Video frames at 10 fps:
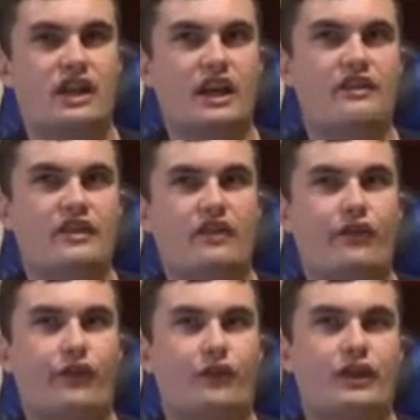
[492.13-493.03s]
didn't
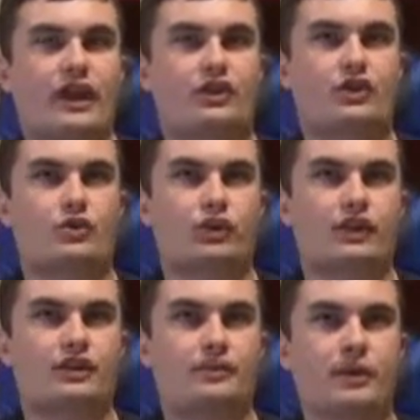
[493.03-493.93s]
feel natural,
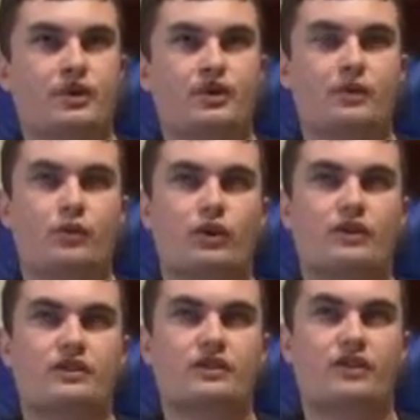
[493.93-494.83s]
especially
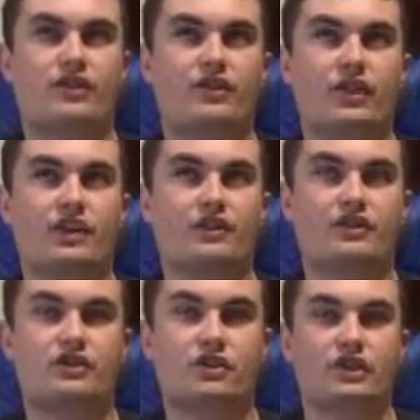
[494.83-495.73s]
once things
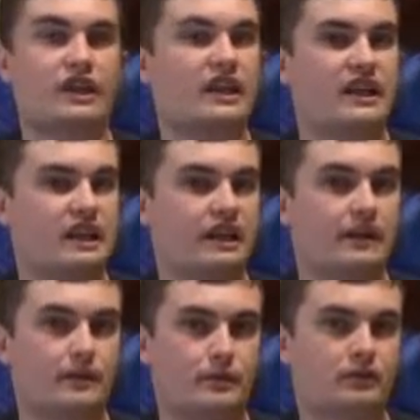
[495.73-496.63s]
started heating
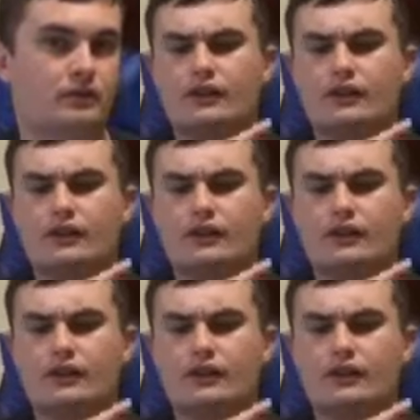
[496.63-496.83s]
up.